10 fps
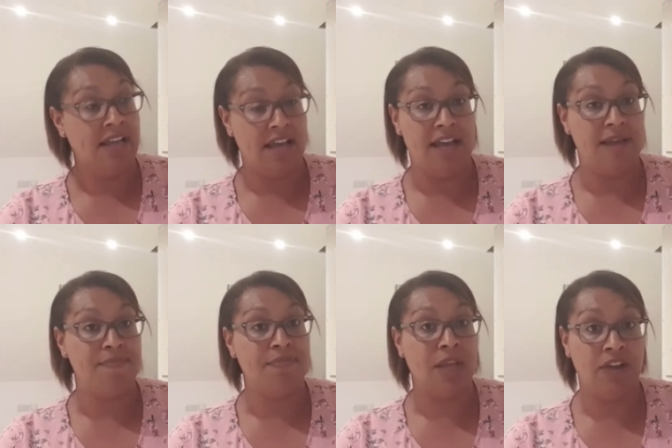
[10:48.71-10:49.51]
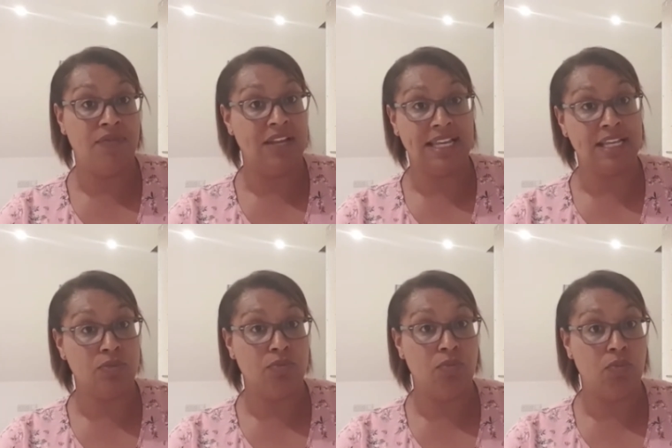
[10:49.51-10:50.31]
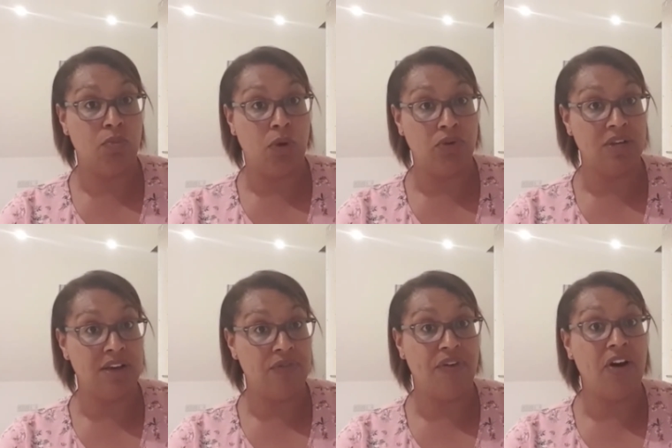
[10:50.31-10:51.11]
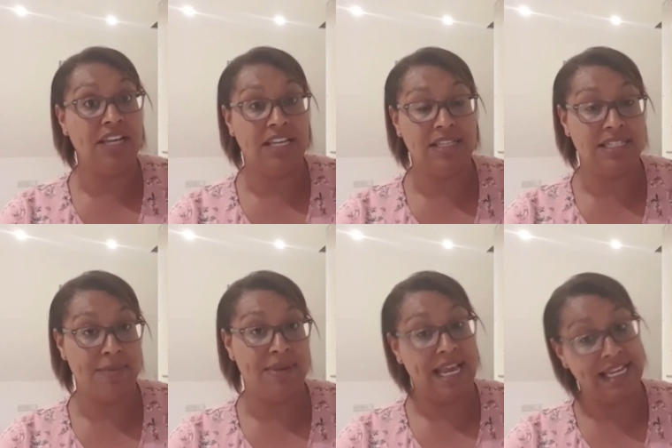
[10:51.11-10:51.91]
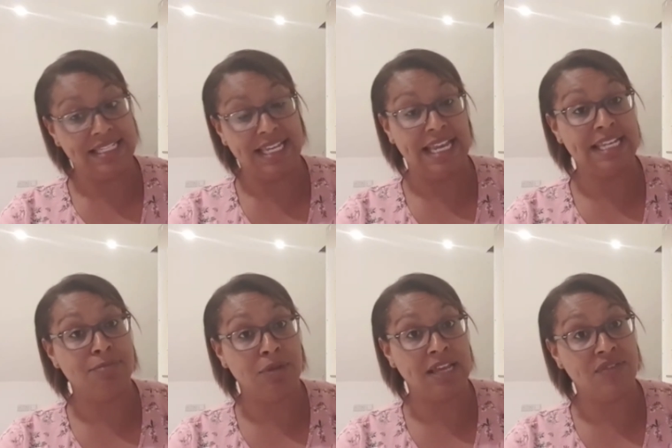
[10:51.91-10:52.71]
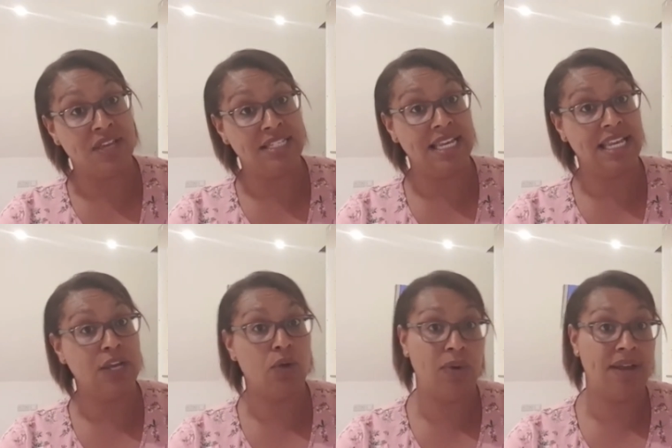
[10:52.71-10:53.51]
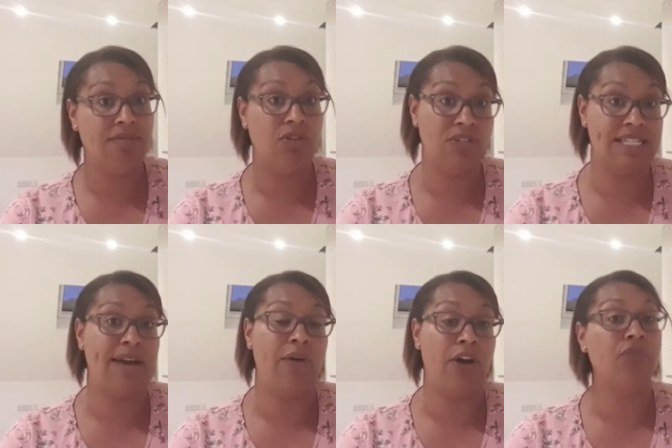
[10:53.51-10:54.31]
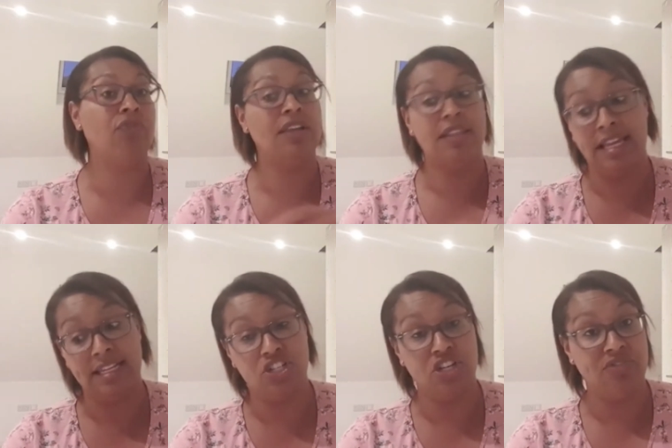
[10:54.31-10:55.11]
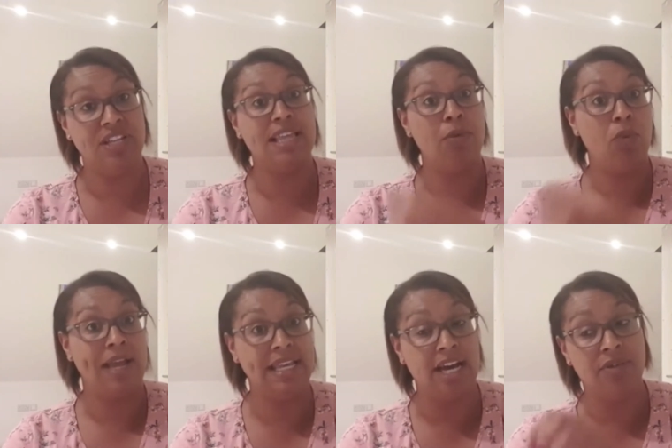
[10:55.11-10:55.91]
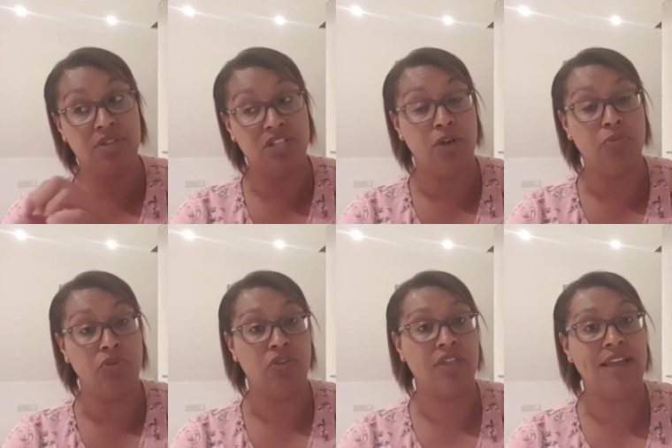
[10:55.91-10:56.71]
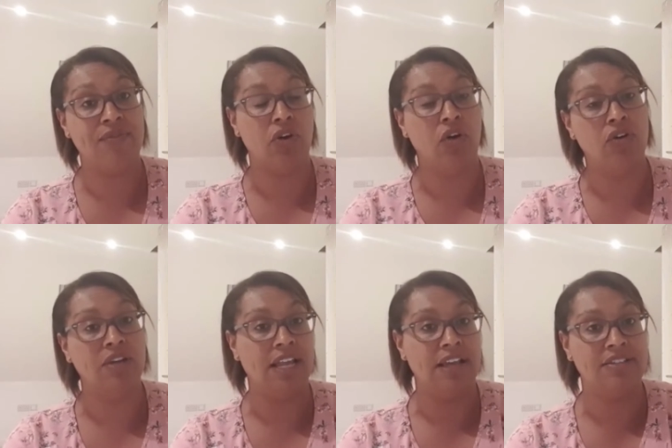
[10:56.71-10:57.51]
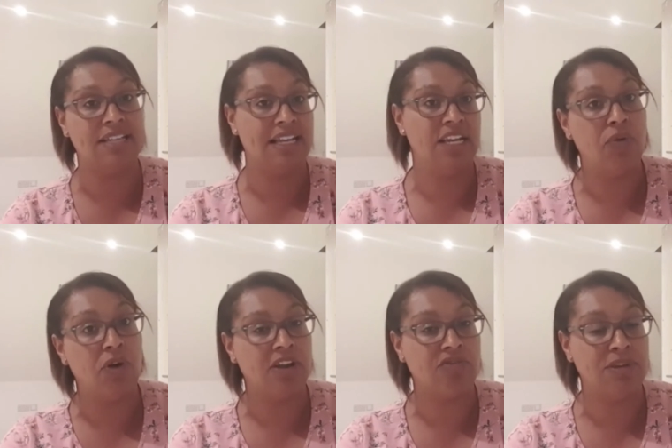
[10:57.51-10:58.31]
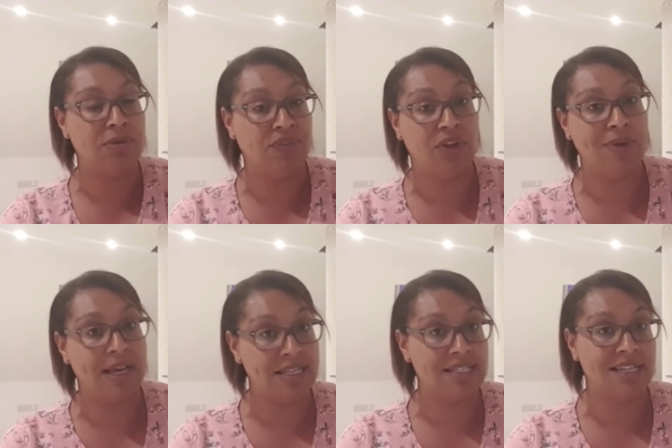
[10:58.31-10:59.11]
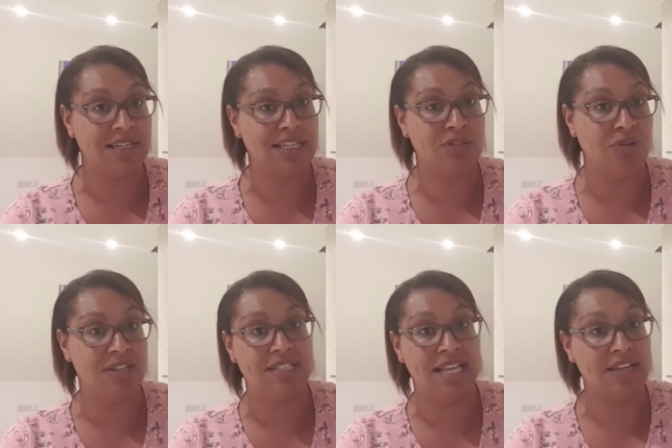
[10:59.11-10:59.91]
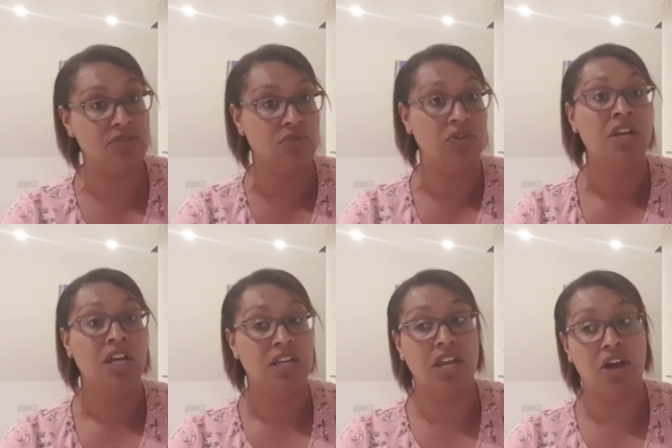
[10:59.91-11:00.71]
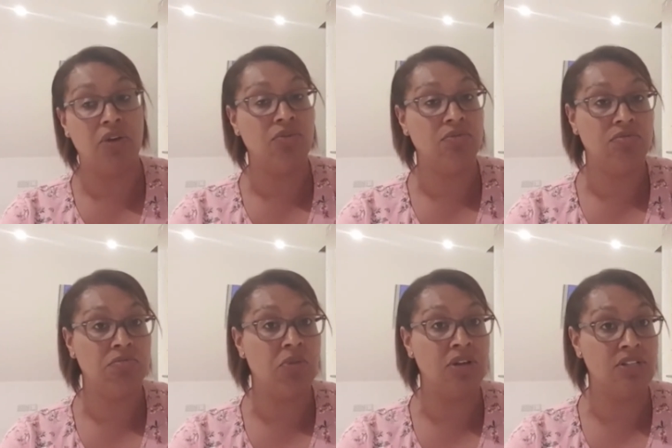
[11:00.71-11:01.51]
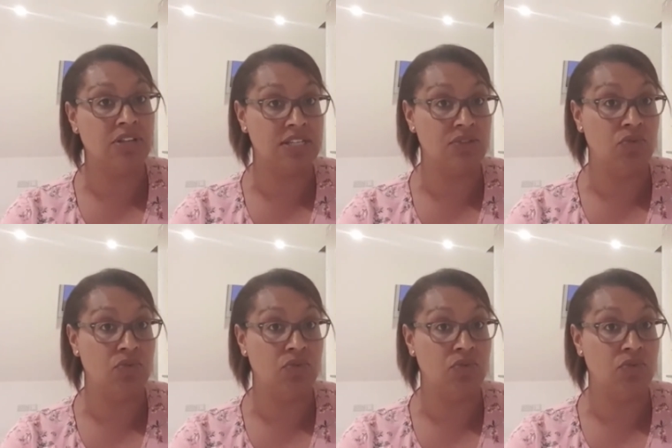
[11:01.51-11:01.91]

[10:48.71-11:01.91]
Hopefully it gets woken up fine and inseminated, but if there's any query or doubt over it, they generally then wake up the sample that they've got and they'll say, no, I agree with you, it is done X, Y and Z, or no, mine's looking